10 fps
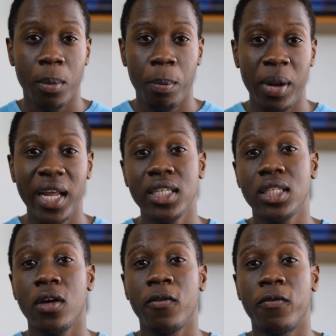place
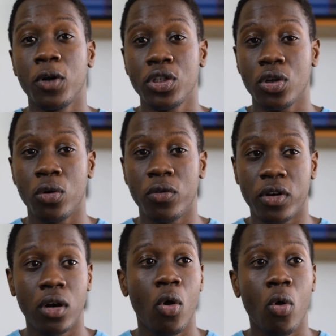a
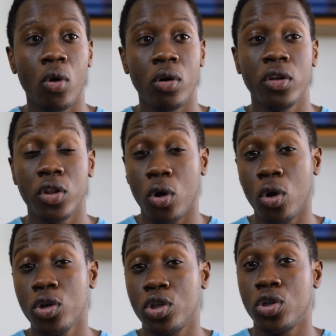voiceover or the
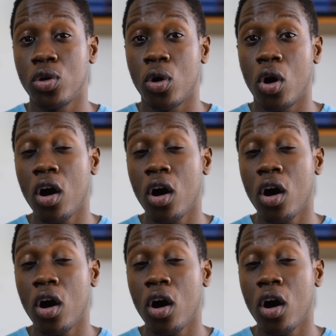audio